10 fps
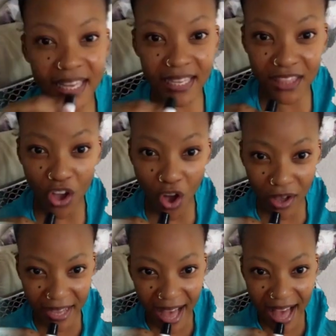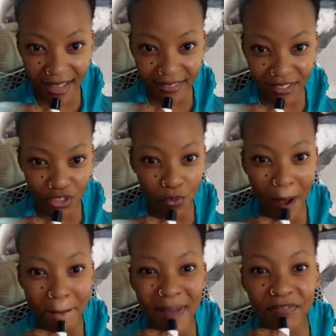In the occult, you
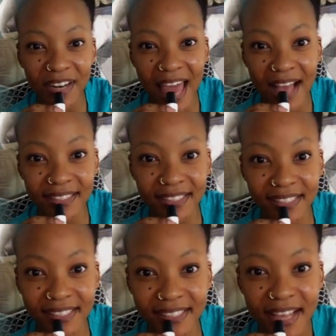are marvelous.